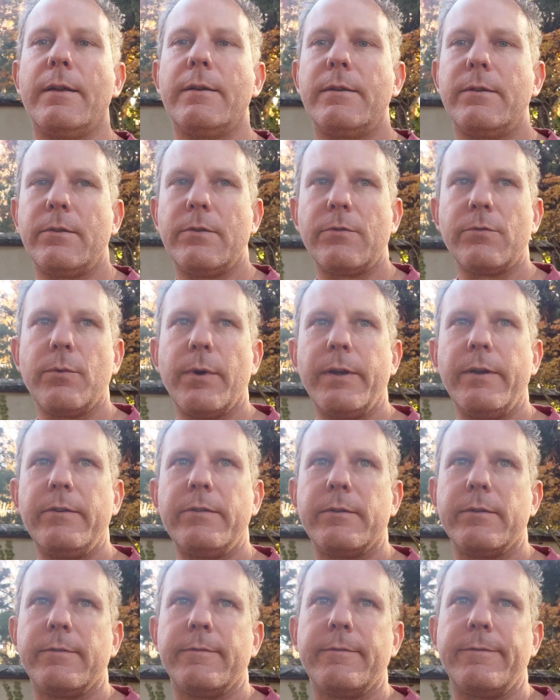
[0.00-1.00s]

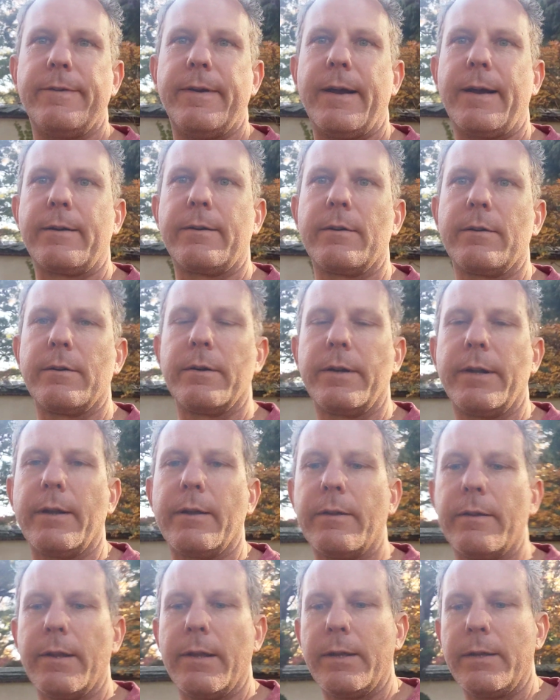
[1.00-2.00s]
dissuasion
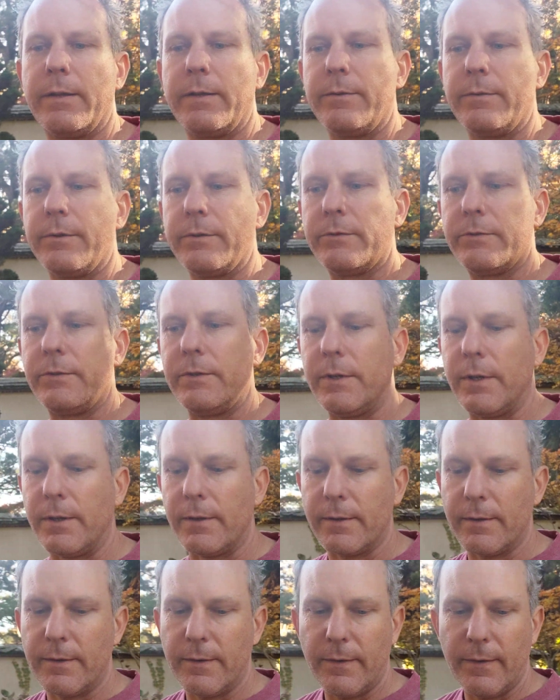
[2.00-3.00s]
factoring that he was
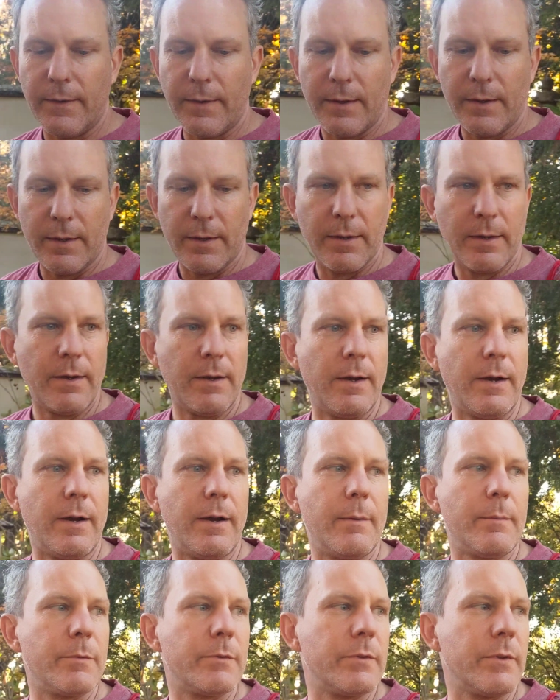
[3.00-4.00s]
seeking.
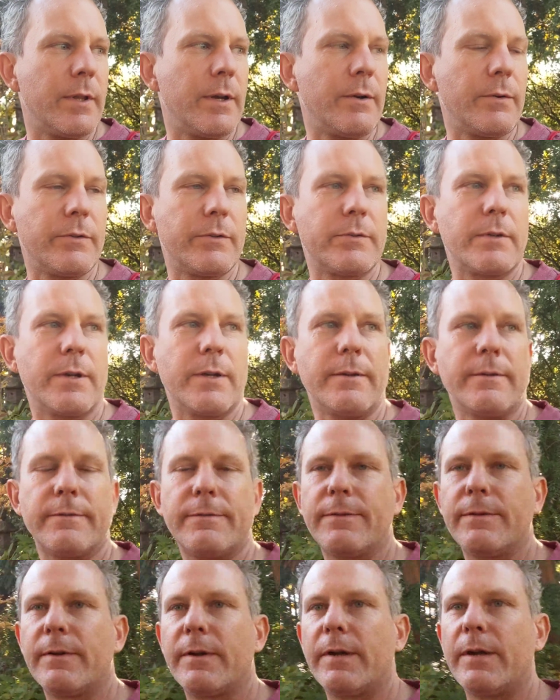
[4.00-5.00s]
So that was kind
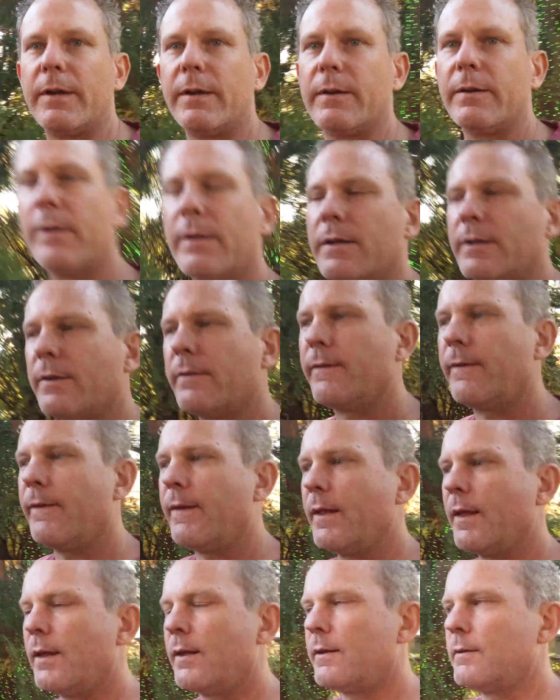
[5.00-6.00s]
of a
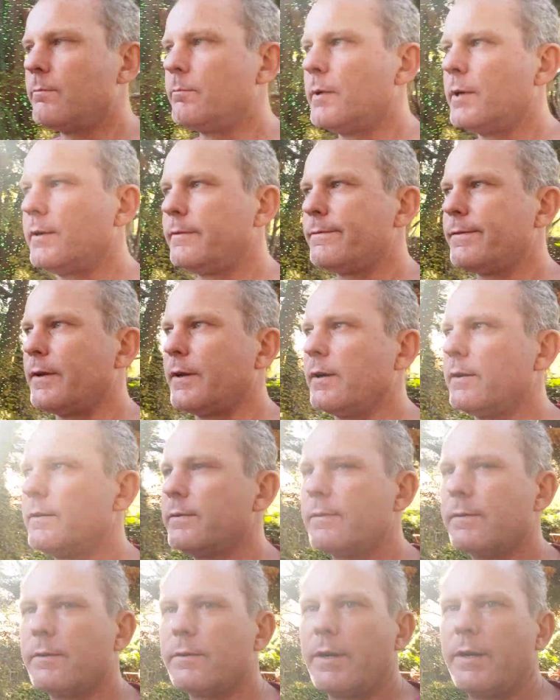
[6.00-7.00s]
mini
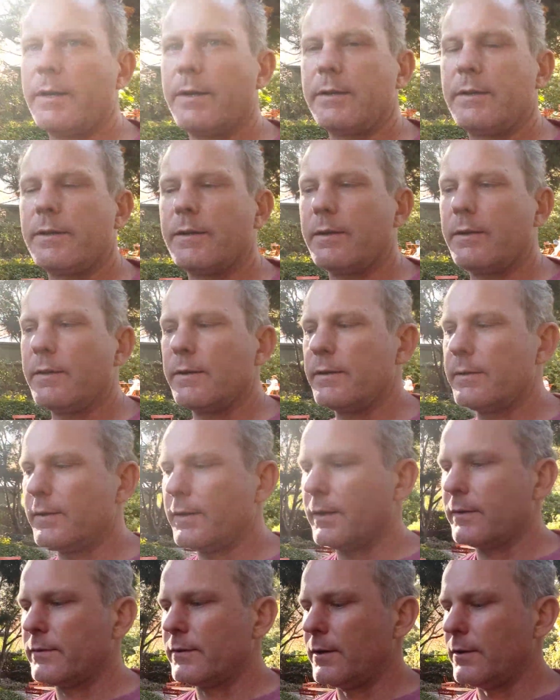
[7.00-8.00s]
fail. Great idea, the
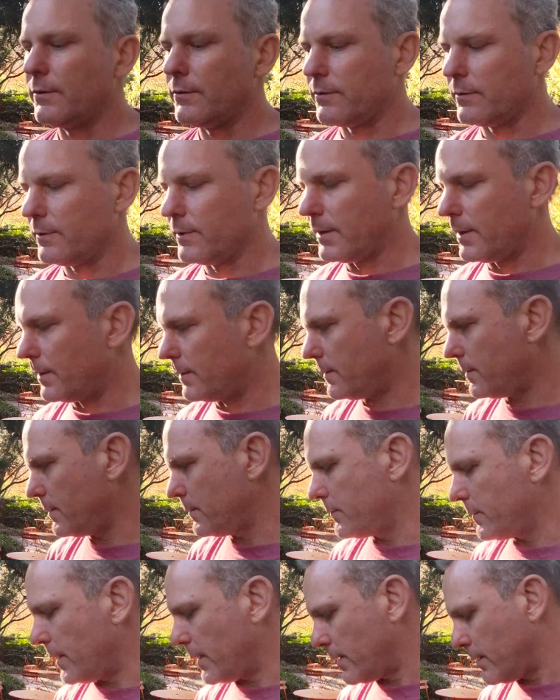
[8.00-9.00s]
execution not
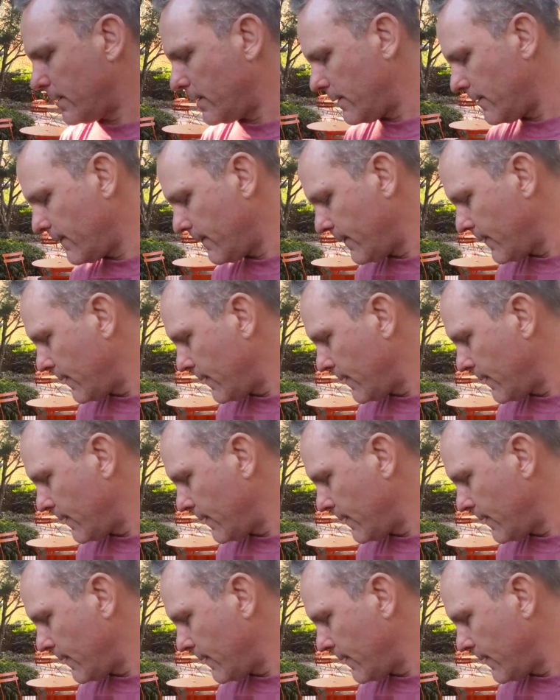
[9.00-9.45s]
exactly